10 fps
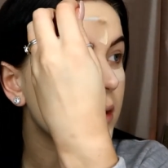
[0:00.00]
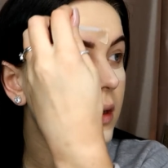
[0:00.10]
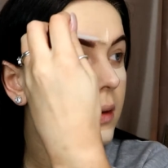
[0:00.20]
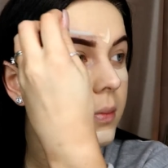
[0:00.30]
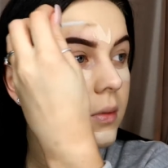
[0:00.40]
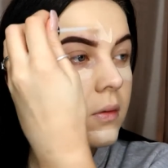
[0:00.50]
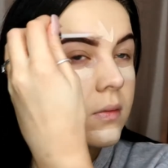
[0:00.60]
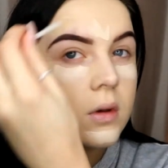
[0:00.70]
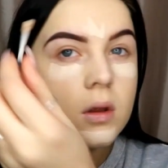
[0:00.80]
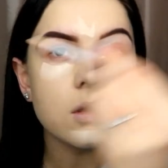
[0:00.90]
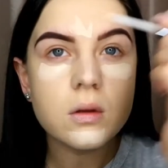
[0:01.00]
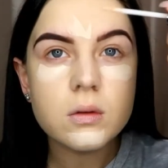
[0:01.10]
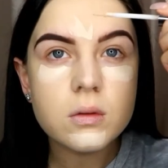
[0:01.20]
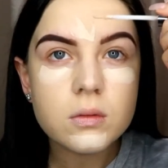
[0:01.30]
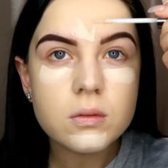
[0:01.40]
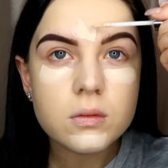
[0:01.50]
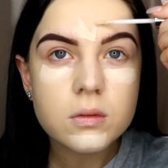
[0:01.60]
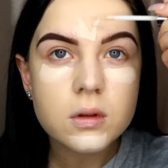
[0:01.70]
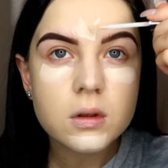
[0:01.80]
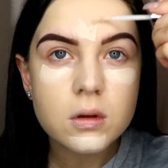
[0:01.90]
Up on the nose,
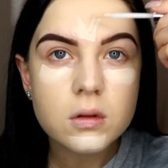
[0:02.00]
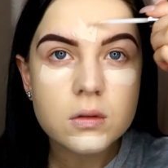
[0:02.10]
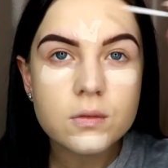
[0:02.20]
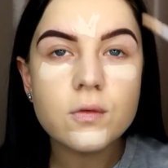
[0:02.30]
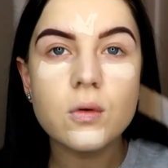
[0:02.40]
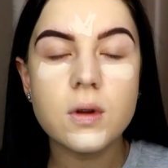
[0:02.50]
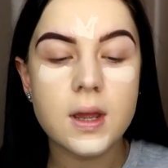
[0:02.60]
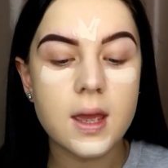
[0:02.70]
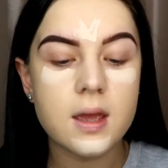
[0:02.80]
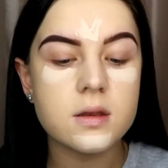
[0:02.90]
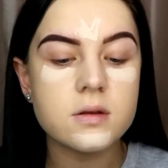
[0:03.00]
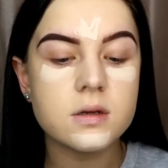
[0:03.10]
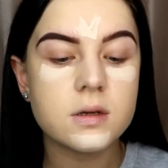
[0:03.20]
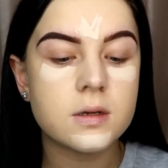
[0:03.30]
on the forehead.